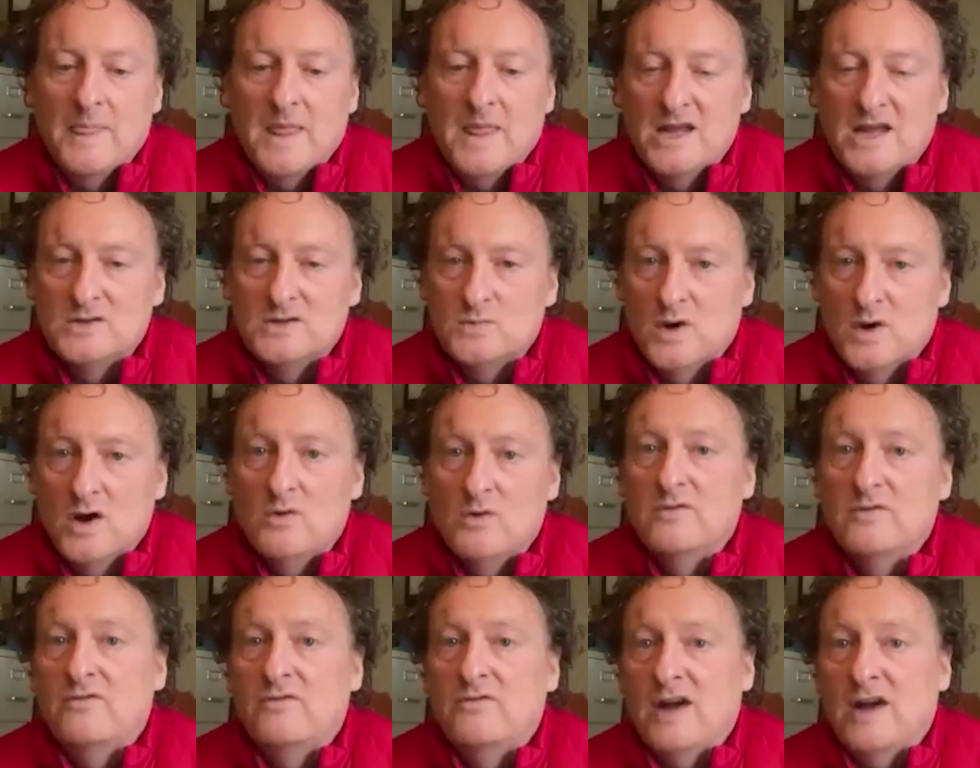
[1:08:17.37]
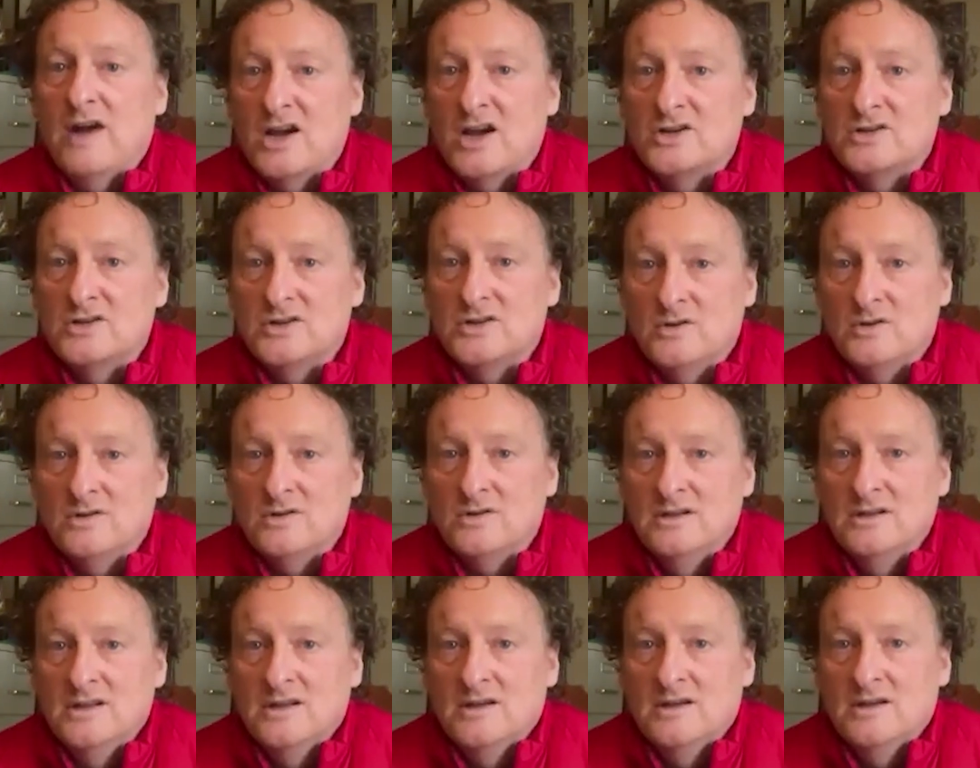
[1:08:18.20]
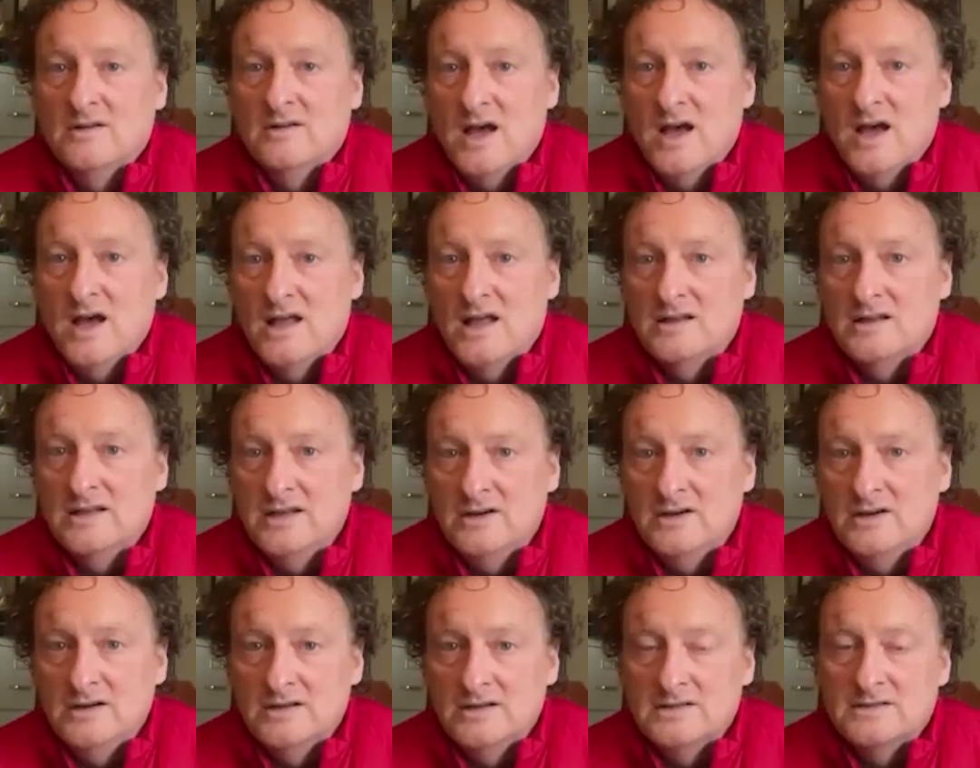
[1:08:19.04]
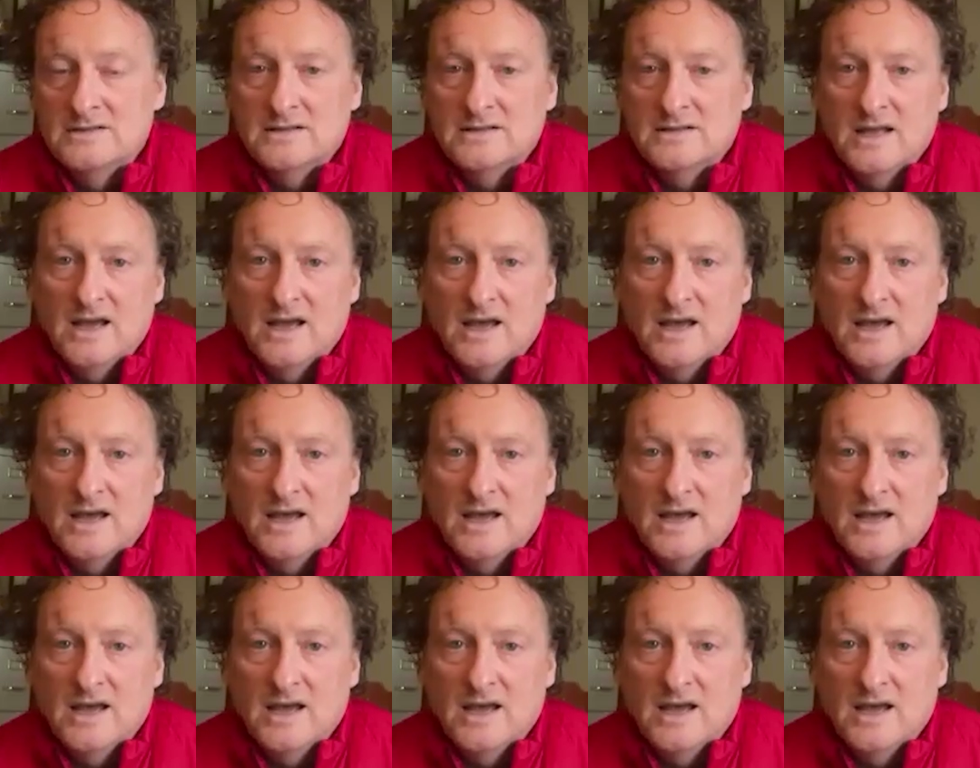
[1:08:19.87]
as well with fractional leaders.